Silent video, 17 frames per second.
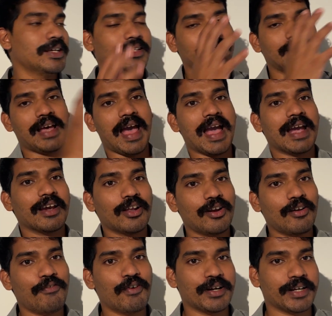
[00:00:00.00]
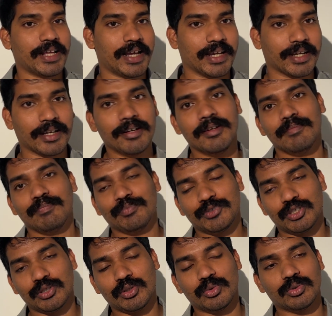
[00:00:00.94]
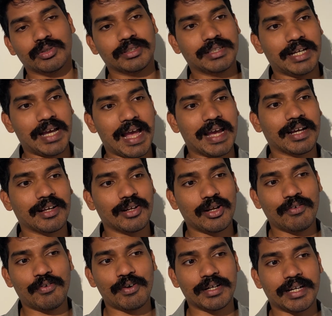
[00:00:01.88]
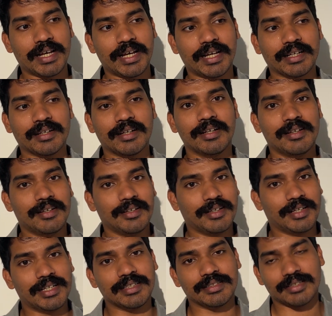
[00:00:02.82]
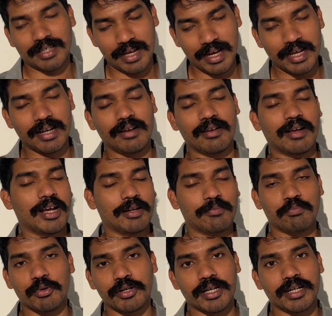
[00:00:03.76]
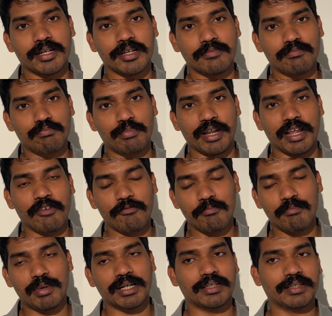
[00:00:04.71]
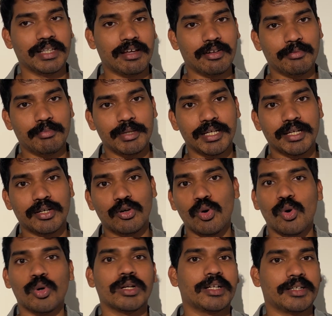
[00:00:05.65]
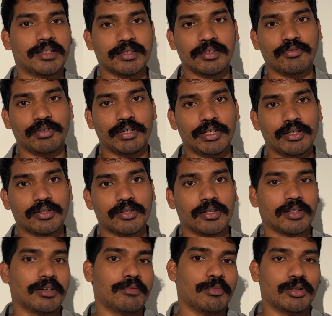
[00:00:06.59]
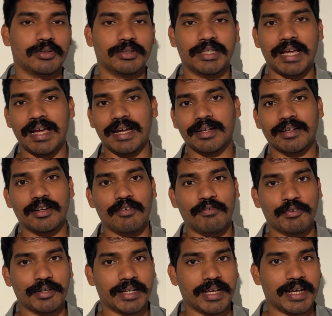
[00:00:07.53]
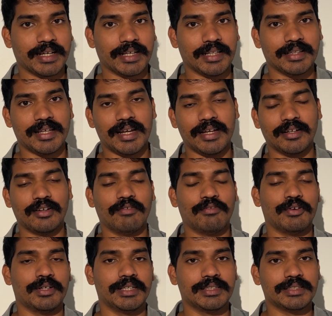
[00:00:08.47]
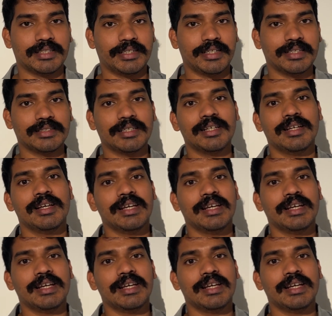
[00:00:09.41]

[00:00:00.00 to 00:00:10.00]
The angle of attack. So the angle of attack is, I'll put it in brief, but there will be a whole another video talking about the angle of attack and the angle of incidence.